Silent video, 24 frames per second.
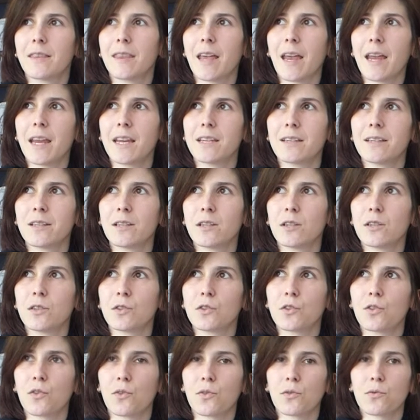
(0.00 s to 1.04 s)
they
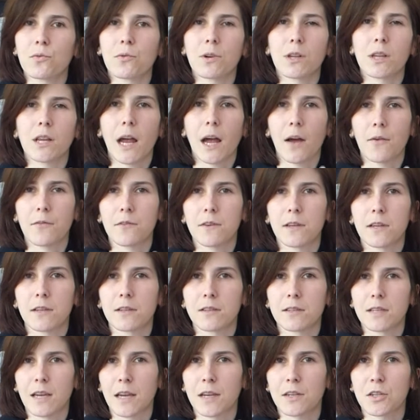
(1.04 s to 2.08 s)
don't really have the
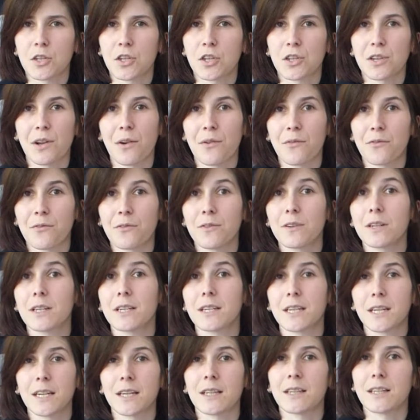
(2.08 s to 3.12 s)
intention of
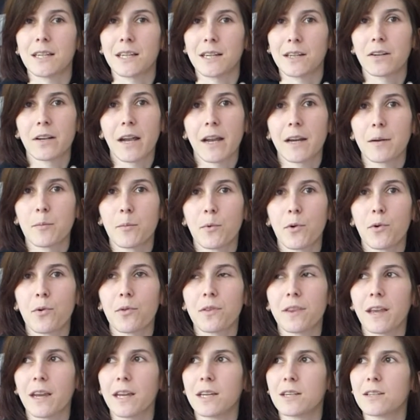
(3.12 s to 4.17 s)
killing an
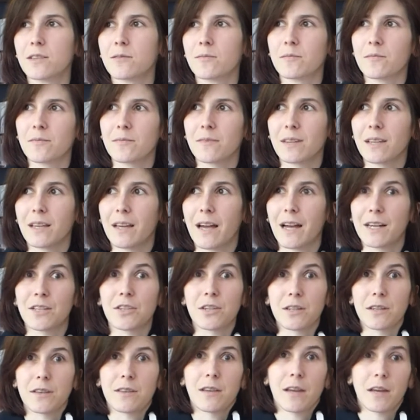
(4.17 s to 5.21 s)
animal. They
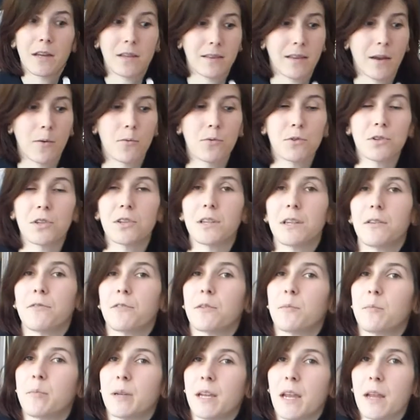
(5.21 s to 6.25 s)
wouldn't
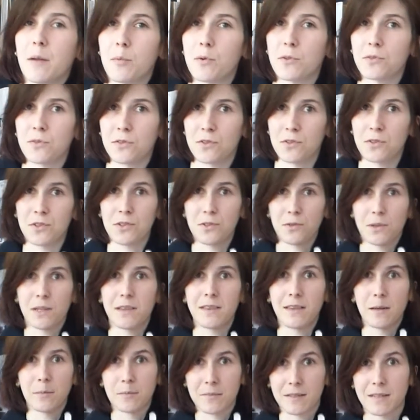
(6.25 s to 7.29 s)
even be able to do
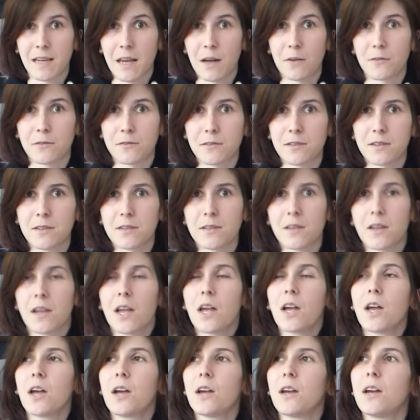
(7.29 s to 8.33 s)
it themselves.
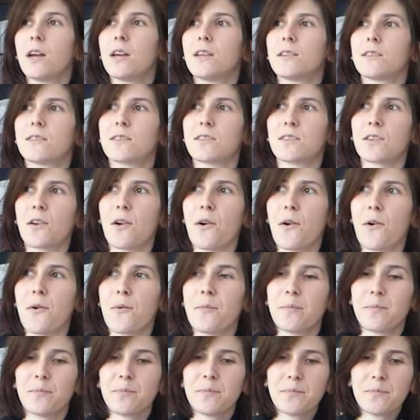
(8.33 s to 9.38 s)

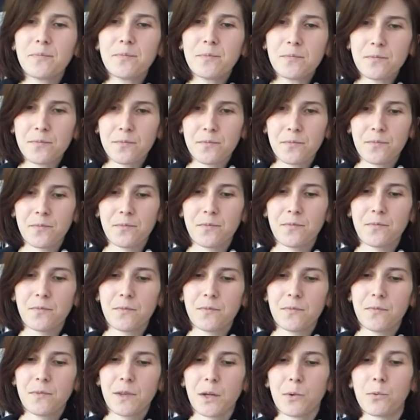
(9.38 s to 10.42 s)
So
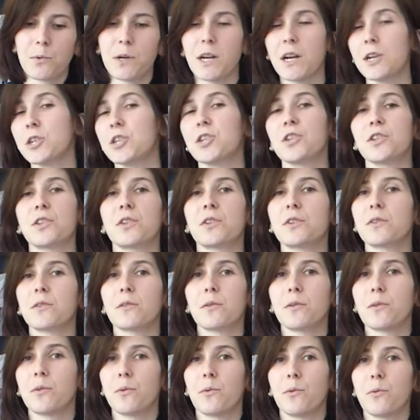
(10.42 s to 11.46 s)
we've
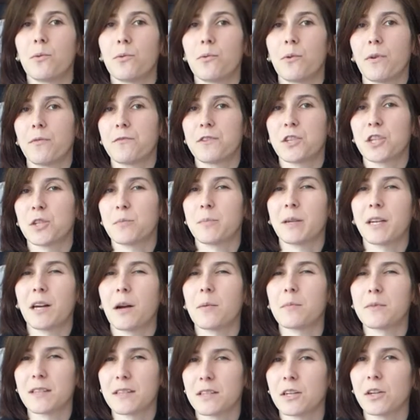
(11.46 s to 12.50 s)
just
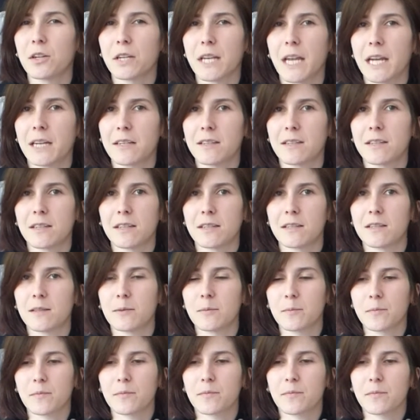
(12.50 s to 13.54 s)
become disconnected.
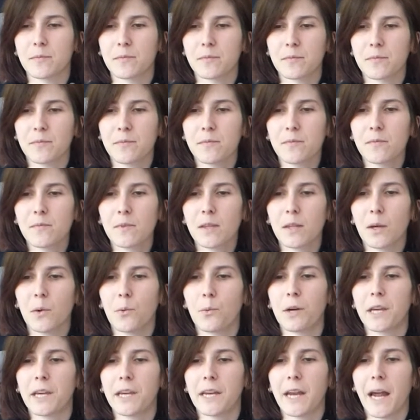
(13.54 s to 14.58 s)

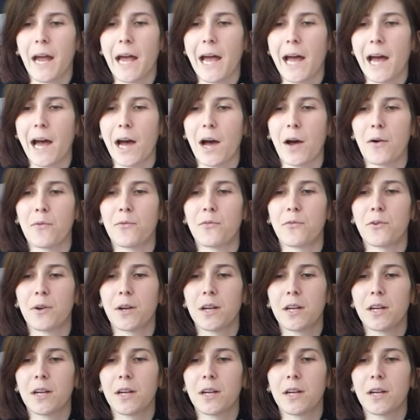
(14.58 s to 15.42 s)
We have